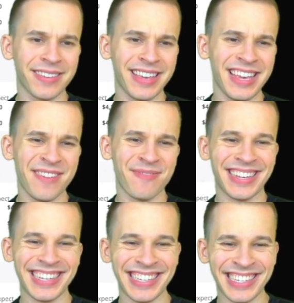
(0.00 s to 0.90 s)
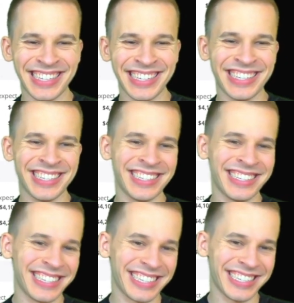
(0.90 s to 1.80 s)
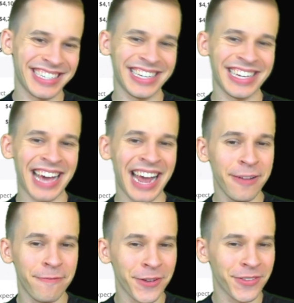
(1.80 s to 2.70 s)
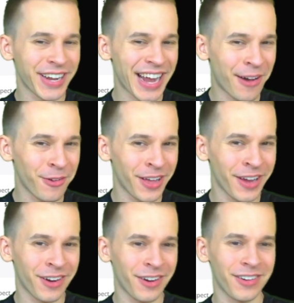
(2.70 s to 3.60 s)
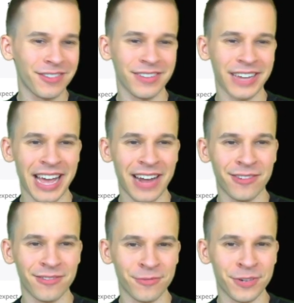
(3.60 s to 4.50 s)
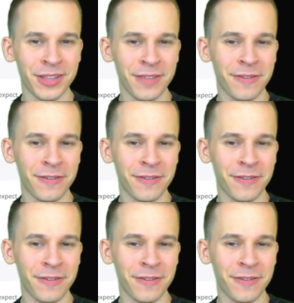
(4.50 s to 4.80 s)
game. It kind of feels like an outlier. Like, I don't really feel